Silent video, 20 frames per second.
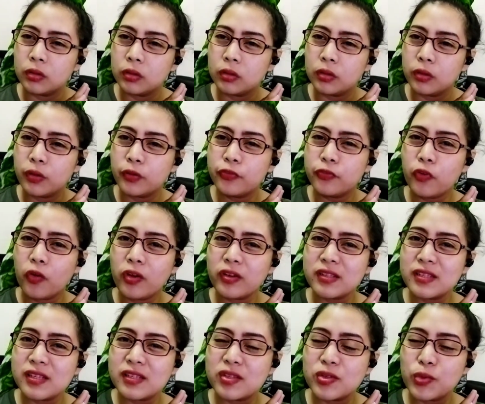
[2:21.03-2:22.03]
When Her
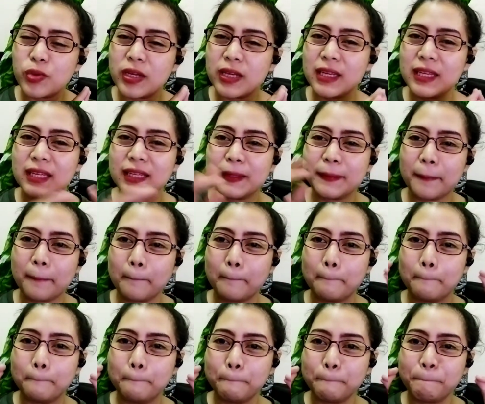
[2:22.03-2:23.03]
voice is really
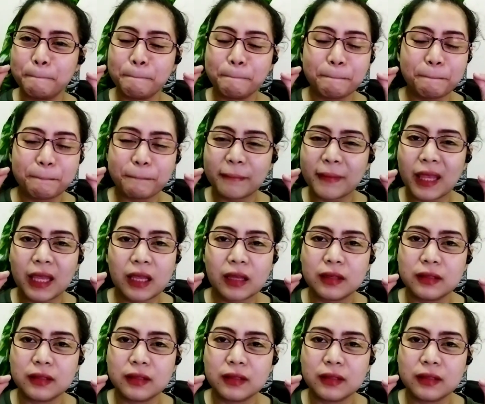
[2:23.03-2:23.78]
again.